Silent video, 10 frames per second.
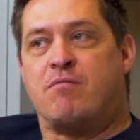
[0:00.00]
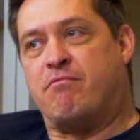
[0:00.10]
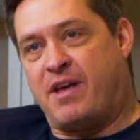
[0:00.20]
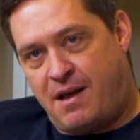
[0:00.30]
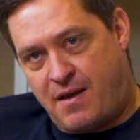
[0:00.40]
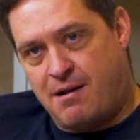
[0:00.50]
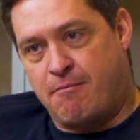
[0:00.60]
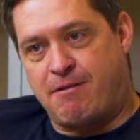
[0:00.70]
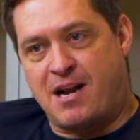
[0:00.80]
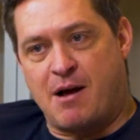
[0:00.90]

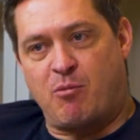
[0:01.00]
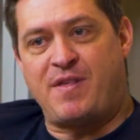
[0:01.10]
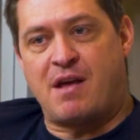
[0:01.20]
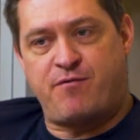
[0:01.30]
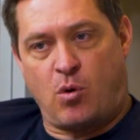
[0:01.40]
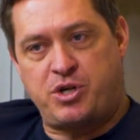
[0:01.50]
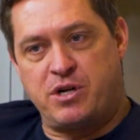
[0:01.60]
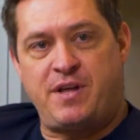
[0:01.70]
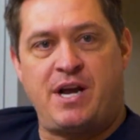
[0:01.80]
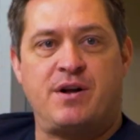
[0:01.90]
Where they're
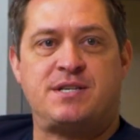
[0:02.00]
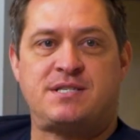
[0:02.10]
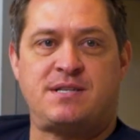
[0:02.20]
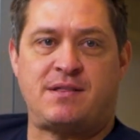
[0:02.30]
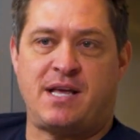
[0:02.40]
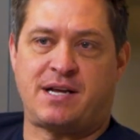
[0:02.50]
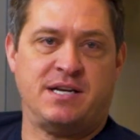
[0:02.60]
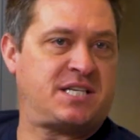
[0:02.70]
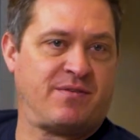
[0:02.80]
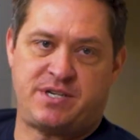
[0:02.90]
fortunate there is that their
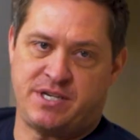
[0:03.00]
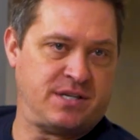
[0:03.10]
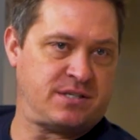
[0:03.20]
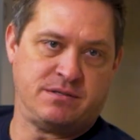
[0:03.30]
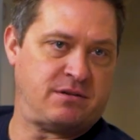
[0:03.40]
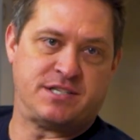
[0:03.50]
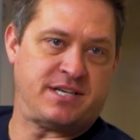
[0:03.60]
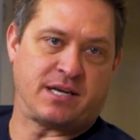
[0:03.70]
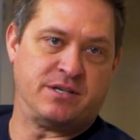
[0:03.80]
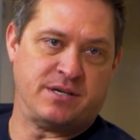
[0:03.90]
connectivity is
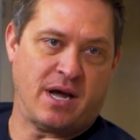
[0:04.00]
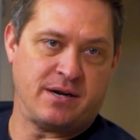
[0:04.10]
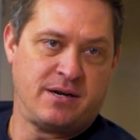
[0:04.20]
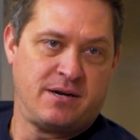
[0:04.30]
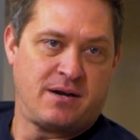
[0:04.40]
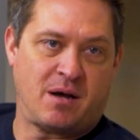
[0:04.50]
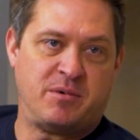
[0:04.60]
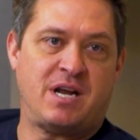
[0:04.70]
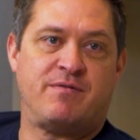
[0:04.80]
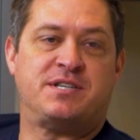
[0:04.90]
second to none. I
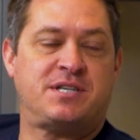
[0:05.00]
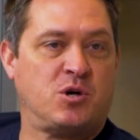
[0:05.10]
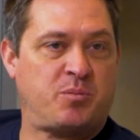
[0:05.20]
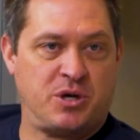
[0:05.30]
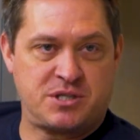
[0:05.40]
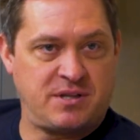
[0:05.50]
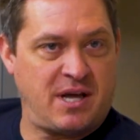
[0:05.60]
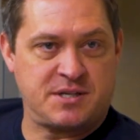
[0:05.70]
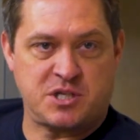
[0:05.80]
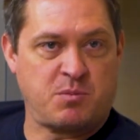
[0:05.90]
mean, every single person there
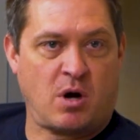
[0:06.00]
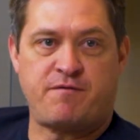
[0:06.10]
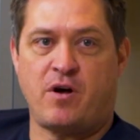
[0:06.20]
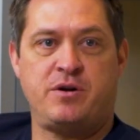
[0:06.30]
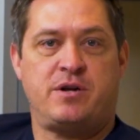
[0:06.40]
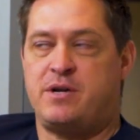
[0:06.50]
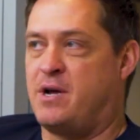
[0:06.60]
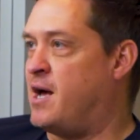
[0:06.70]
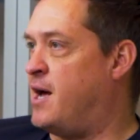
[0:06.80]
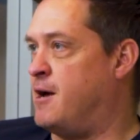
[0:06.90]
has a smartphone.
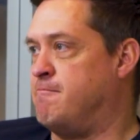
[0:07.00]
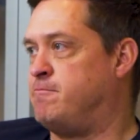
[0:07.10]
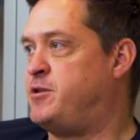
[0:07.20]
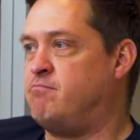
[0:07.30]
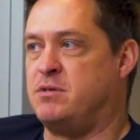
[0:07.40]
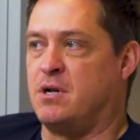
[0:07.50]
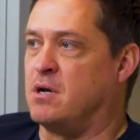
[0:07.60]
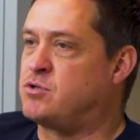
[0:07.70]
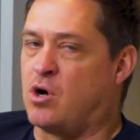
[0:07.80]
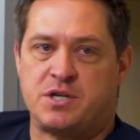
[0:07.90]

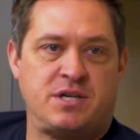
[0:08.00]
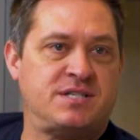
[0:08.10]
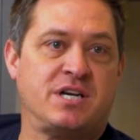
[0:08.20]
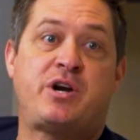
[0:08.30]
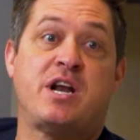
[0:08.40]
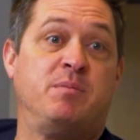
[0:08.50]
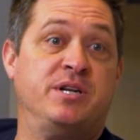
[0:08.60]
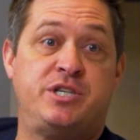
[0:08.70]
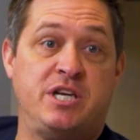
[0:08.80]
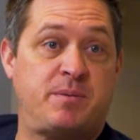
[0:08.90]
Data is incredibly
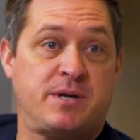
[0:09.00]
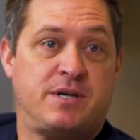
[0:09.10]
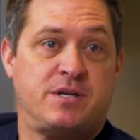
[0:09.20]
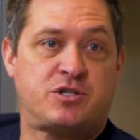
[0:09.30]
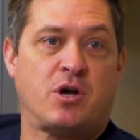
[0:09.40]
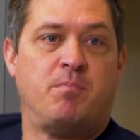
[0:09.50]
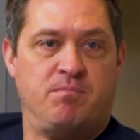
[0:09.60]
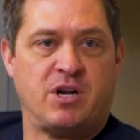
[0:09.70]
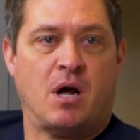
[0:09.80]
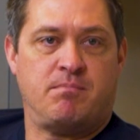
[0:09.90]
cheap, so
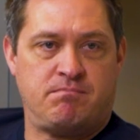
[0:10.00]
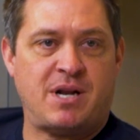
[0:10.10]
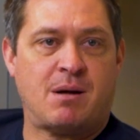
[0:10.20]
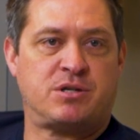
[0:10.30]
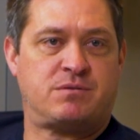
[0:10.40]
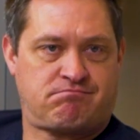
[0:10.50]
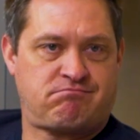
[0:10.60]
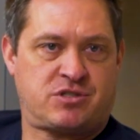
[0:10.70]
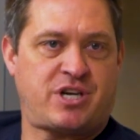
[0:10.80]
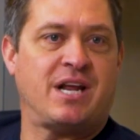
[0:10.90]
being able to
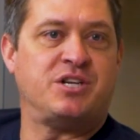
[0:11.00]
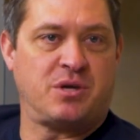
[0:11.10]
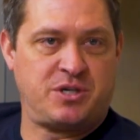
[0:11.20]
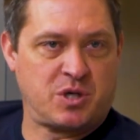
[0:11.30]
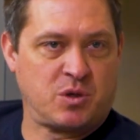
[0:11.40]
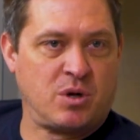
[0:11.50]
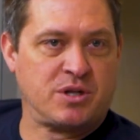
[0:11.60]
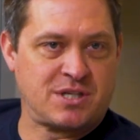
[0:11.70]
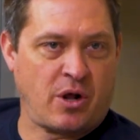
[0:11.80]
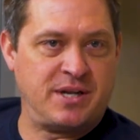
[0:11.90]
change the digital world
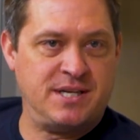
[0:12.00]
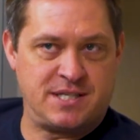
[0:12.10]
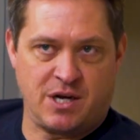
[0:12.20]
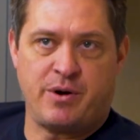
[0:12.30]
is a lot easier.